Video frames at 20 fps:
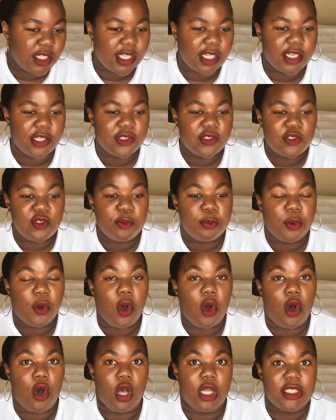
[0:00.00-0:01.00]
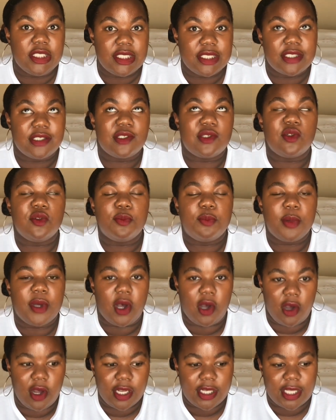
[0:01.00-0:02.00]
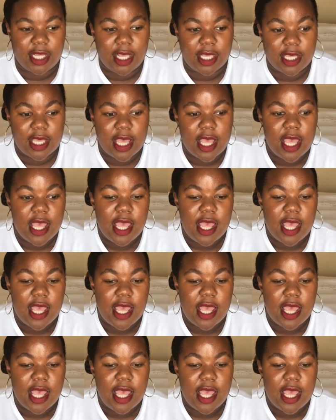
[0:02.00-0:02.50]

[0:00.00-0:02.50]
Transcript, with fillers: getting super hot, super hot, like